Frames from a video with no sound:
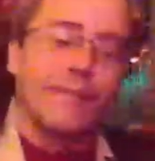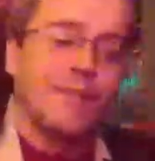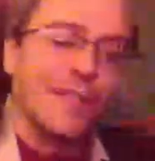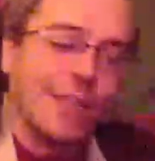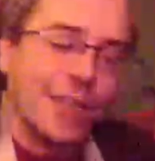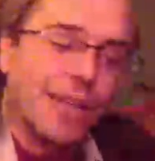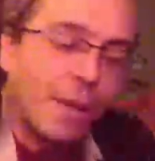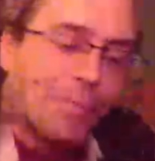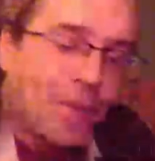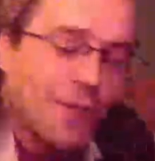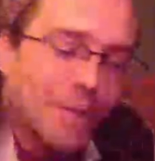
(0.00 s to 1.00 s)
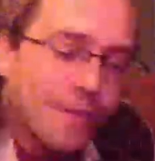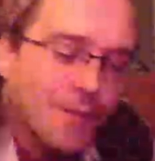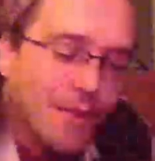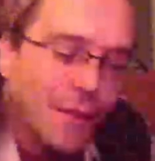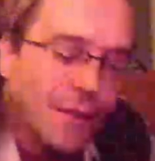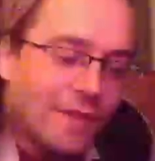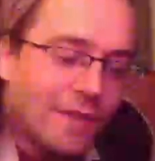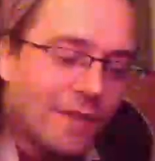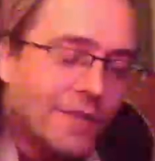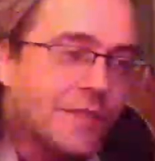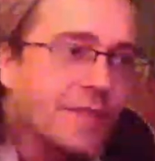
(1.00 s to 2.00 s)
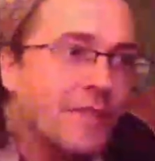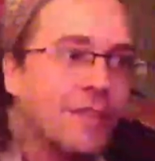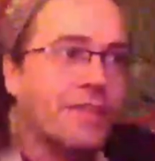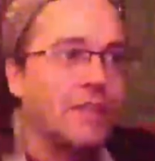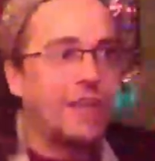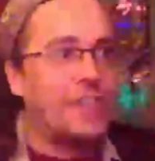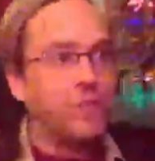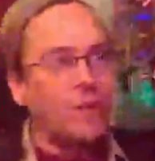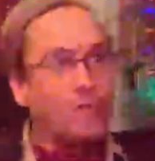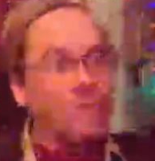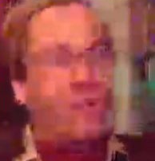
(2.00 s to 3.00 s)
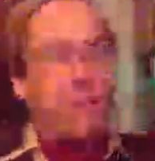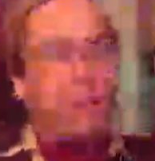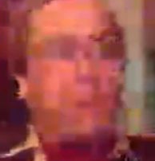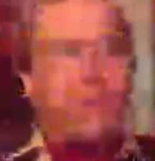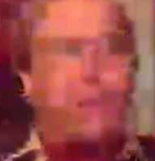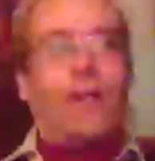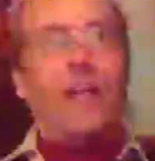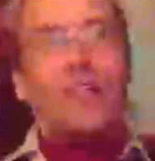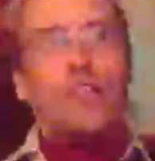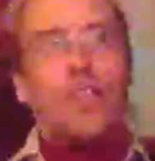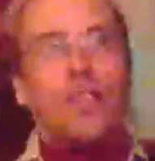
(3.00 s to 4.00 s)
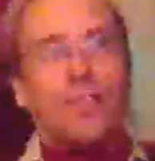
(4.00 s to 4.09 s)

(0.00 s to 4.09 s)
Yep. That's what brothers watch.